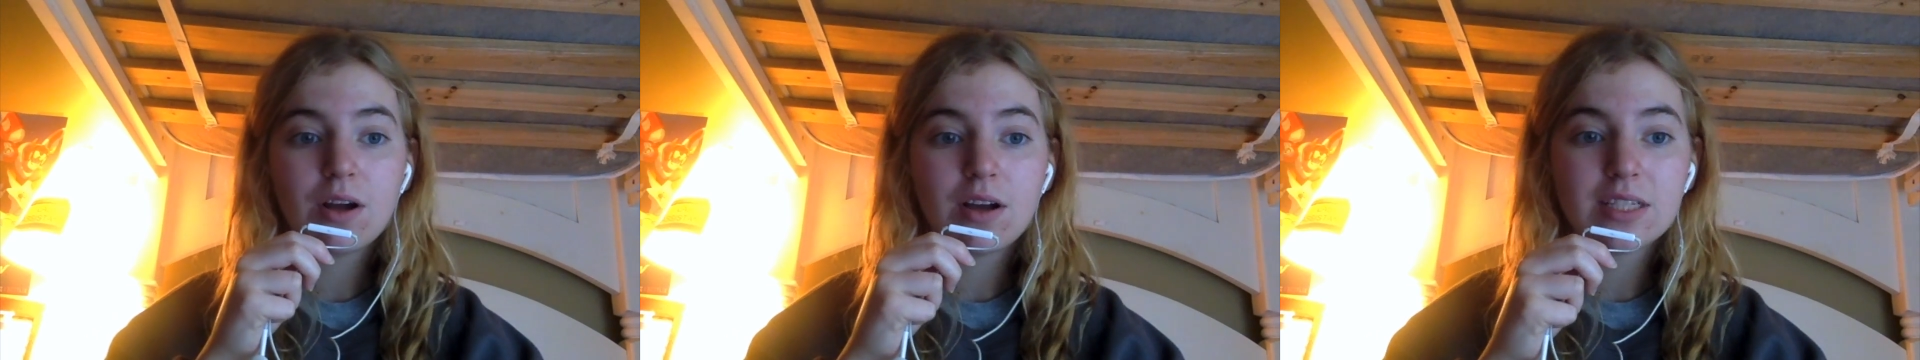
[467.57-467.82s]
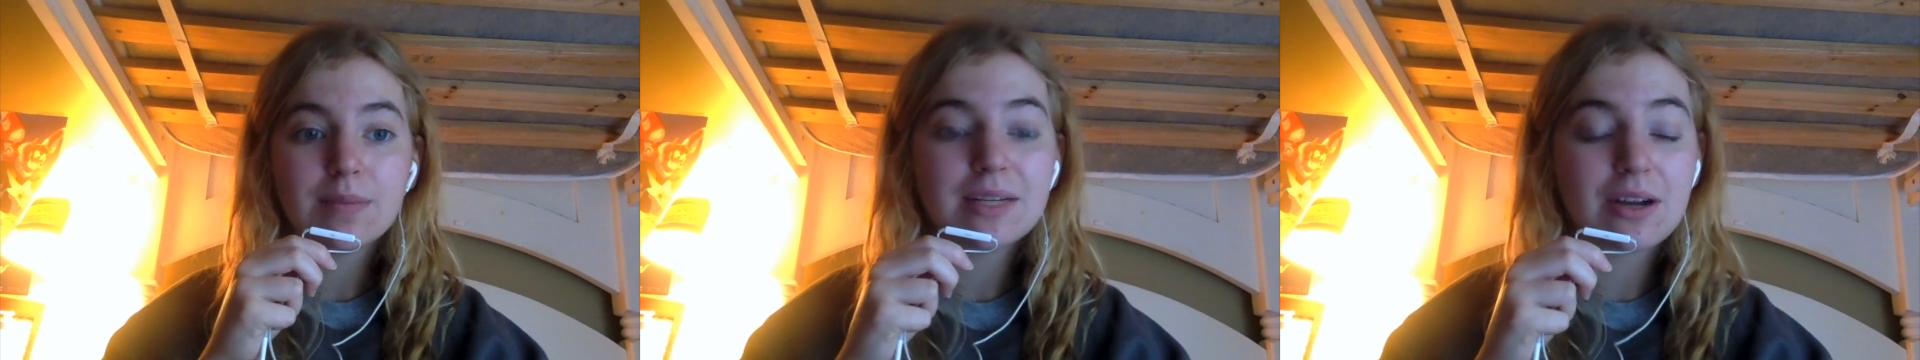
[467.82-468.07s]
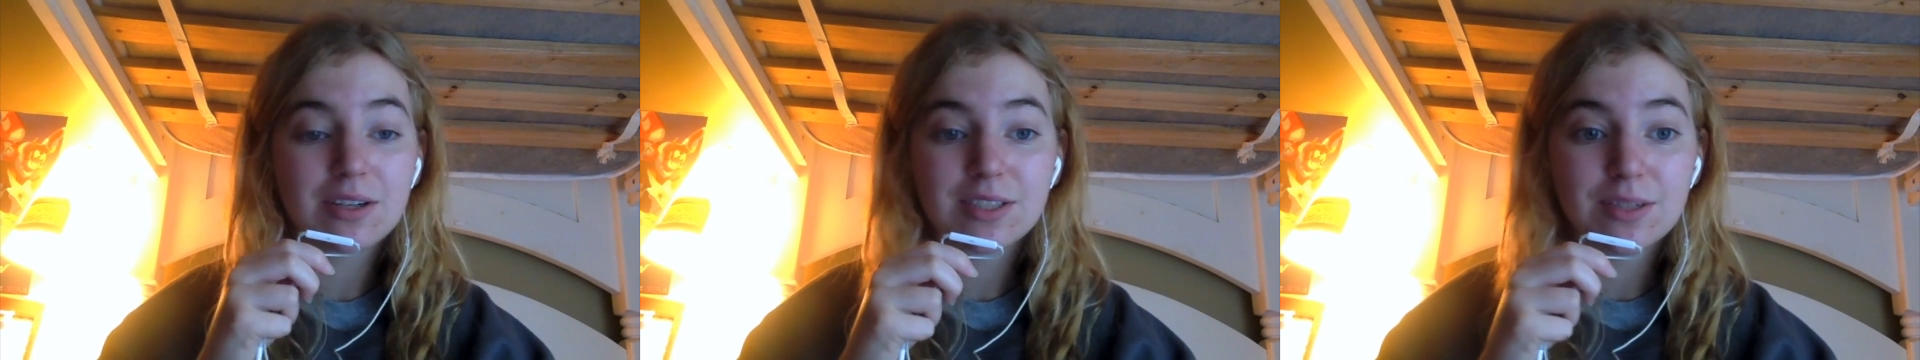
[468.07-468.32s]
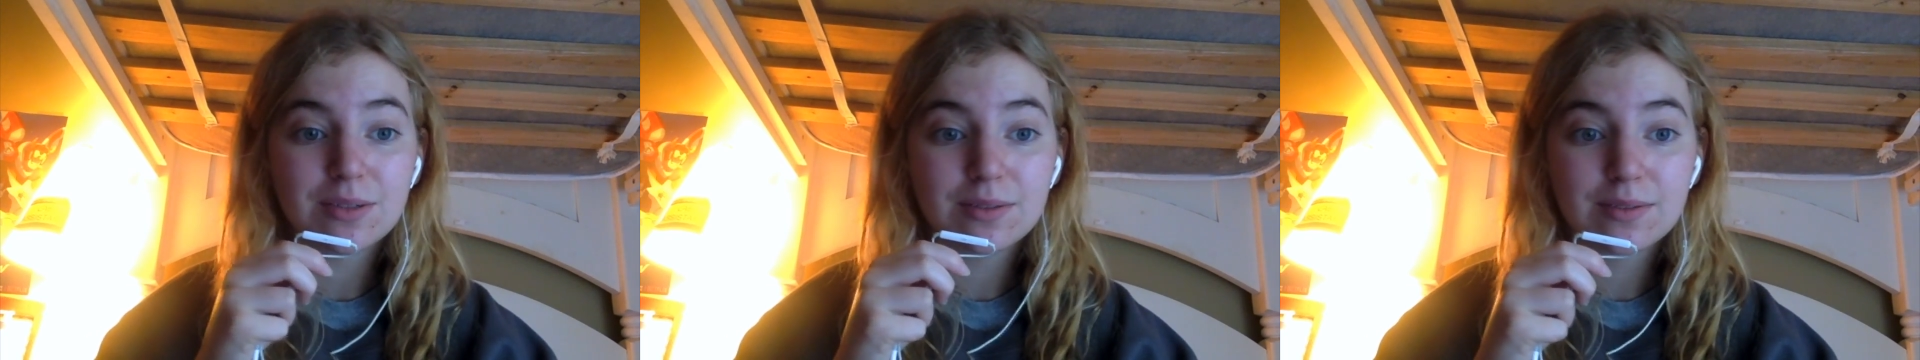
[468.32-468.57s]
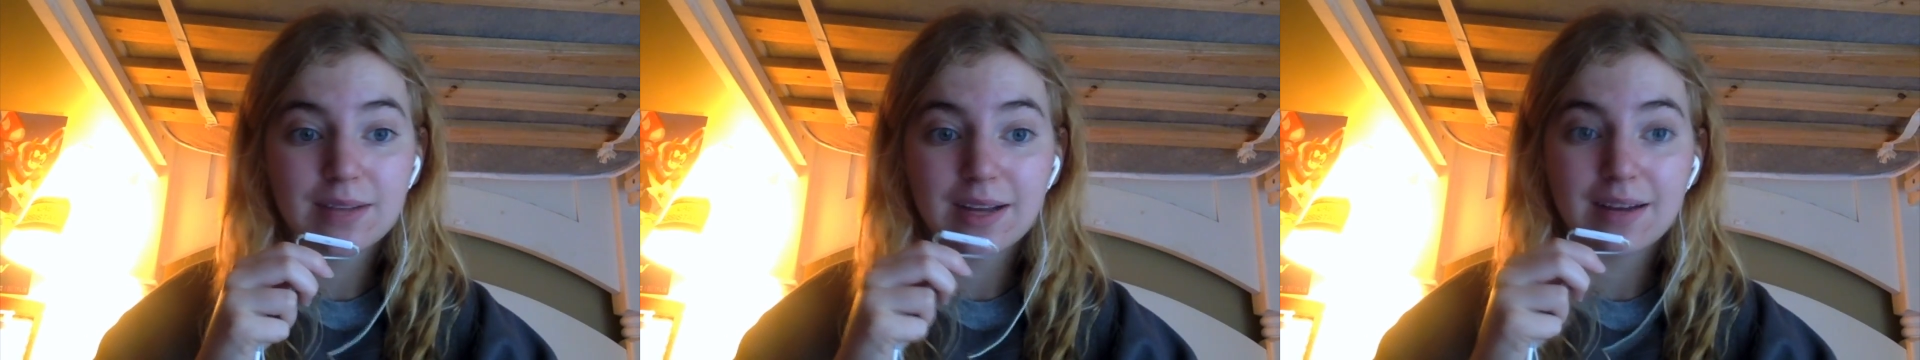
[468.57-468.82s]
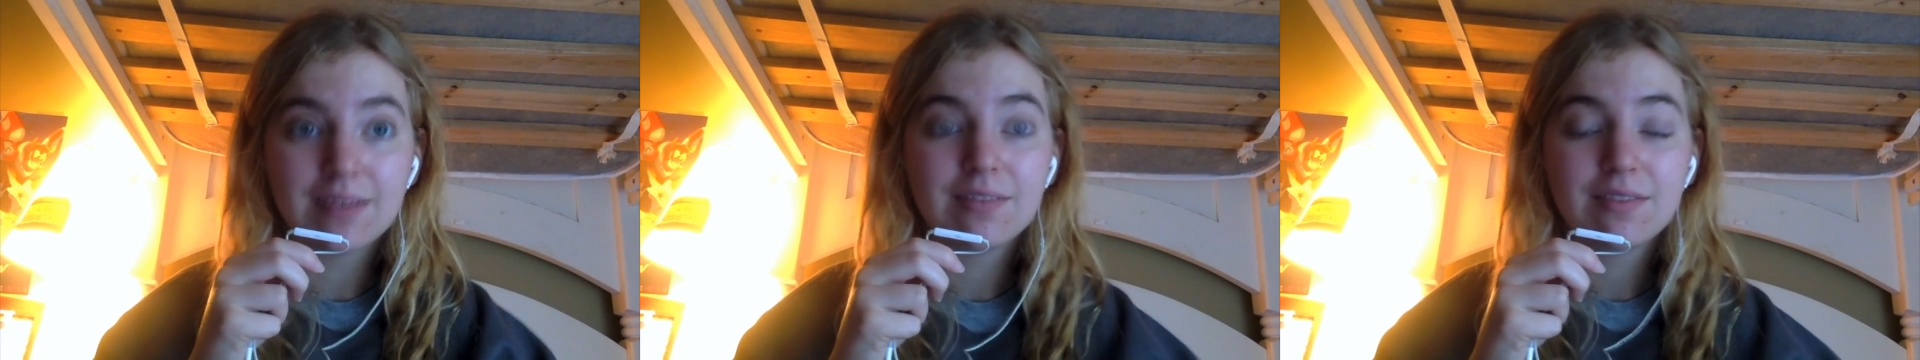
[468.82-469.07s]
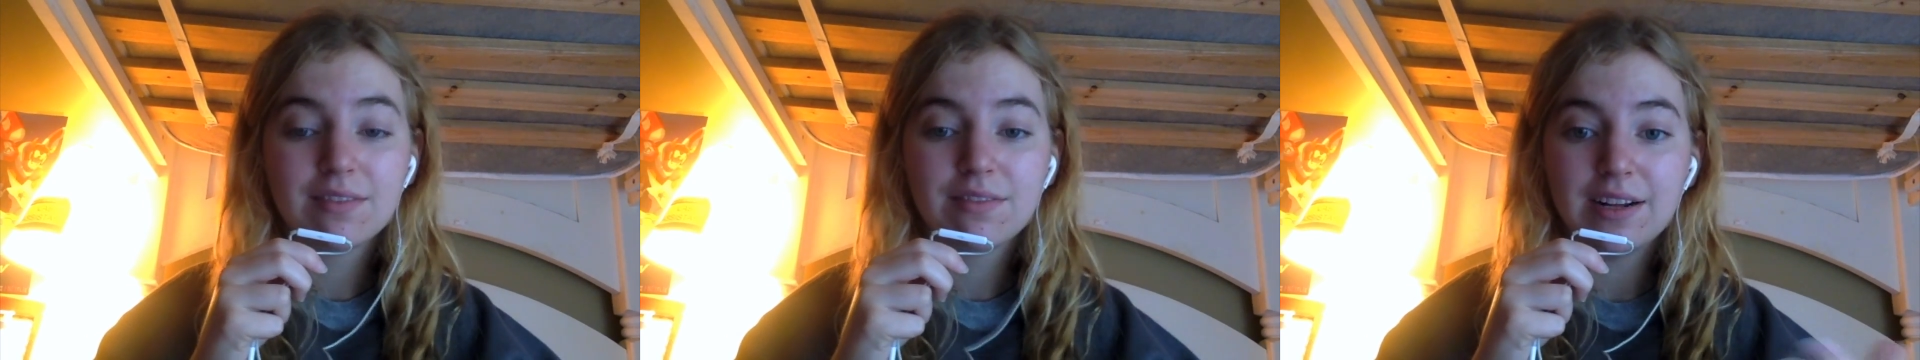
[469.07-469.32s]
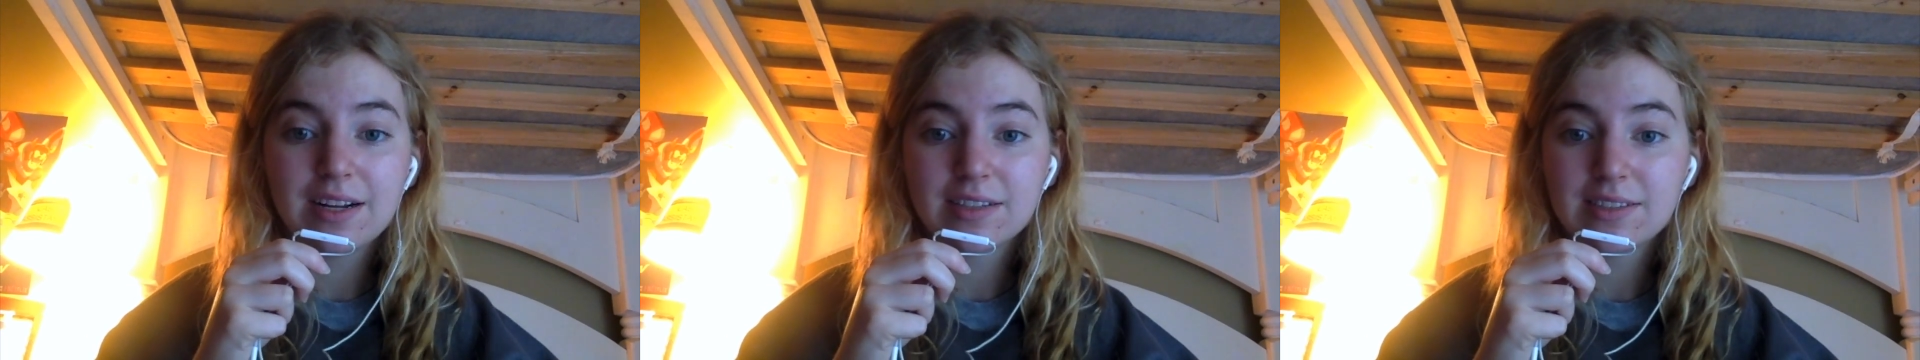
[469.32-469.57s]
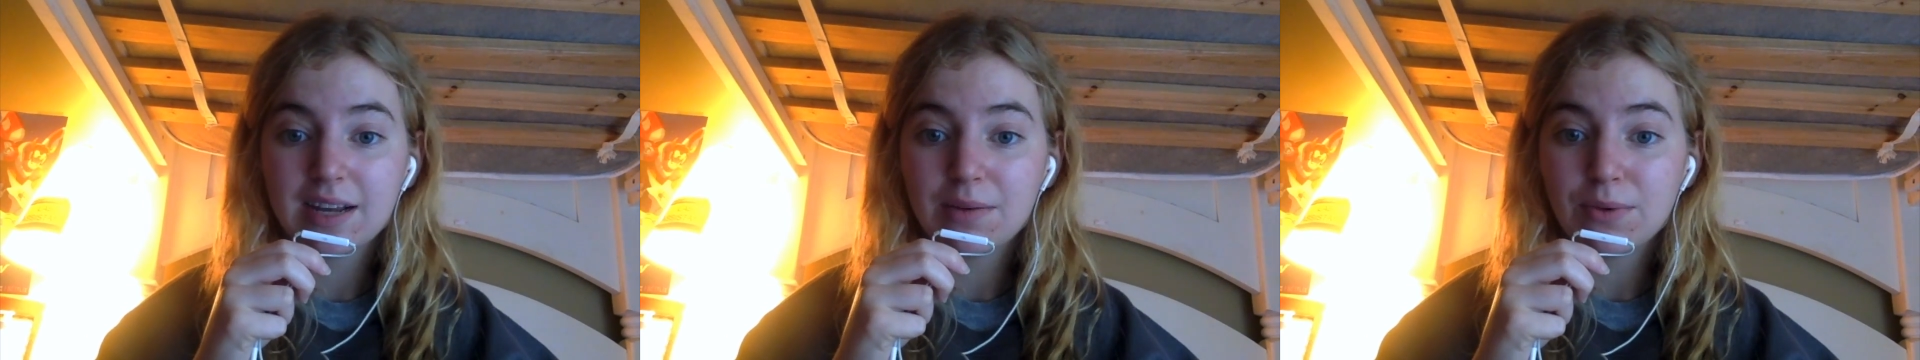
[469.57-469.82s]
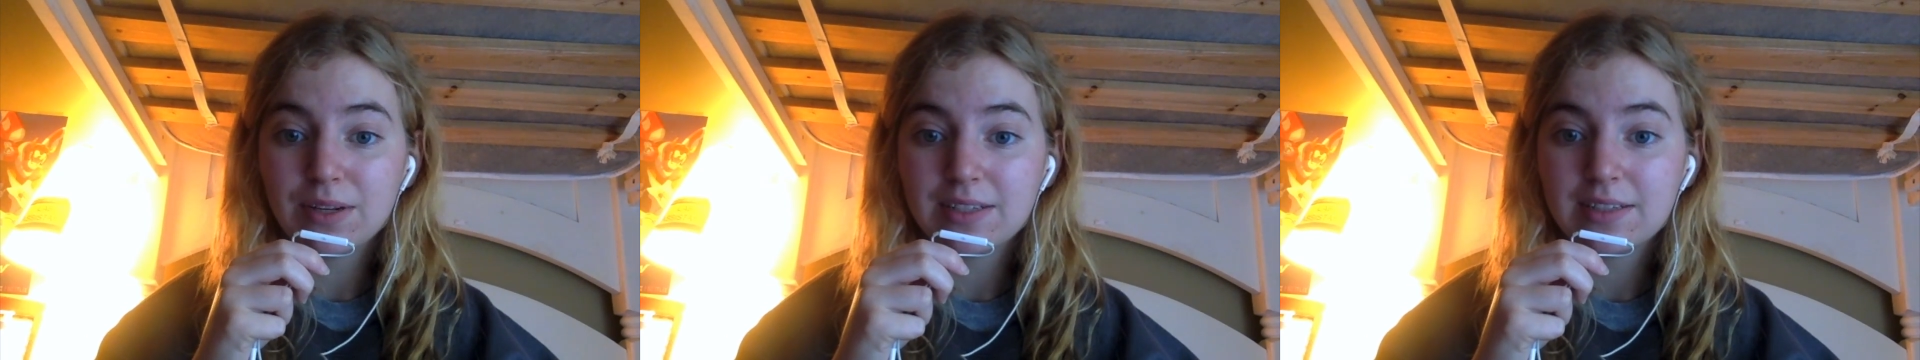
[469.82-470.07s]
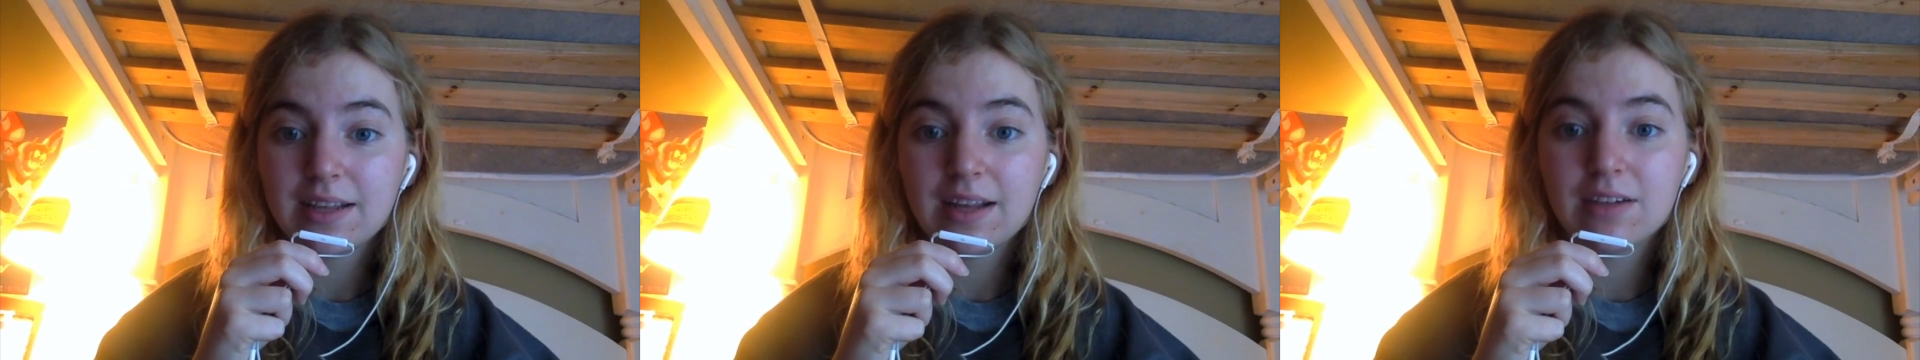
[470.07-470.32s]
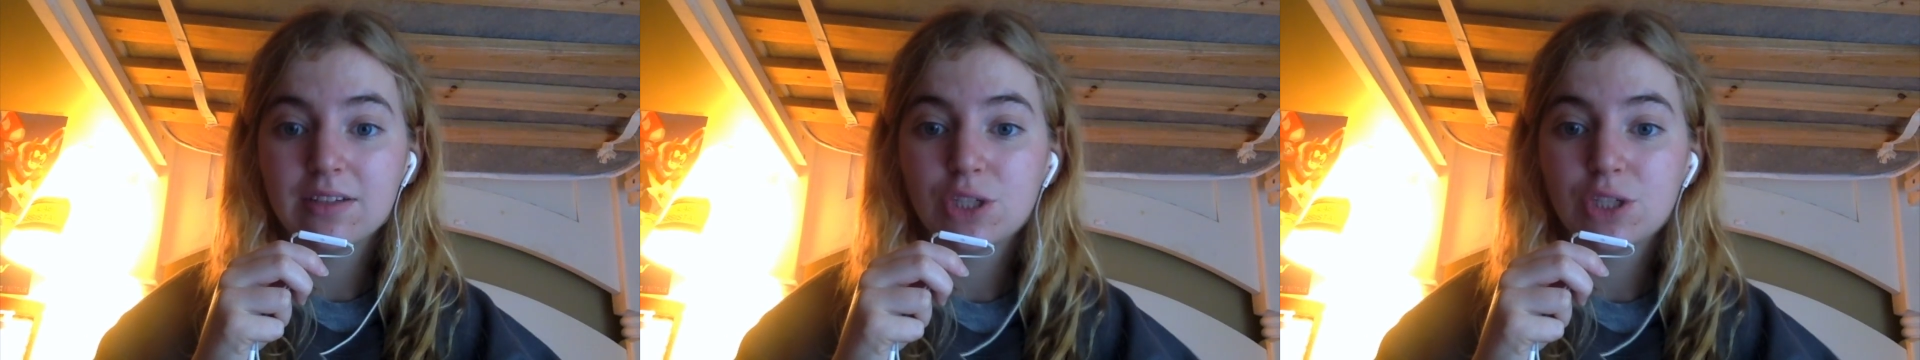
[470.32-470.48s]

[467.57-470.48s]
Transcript: Something also that Phoenix said was that